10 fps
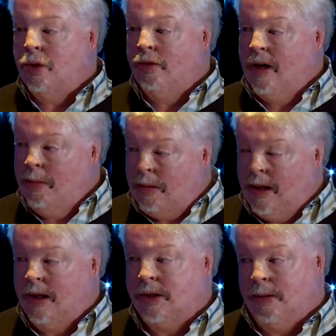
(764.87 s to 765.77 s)
I'm so very
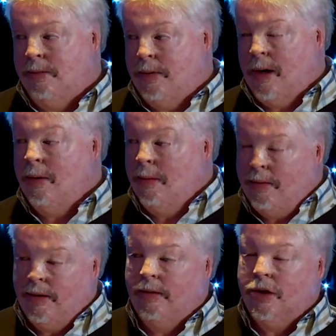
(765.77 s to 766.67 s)
pleased and proud
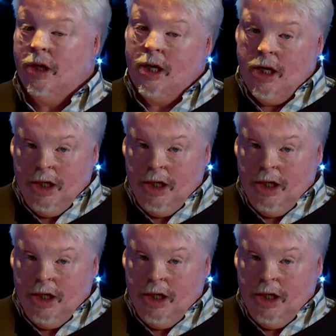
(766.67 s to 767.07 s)
and privileged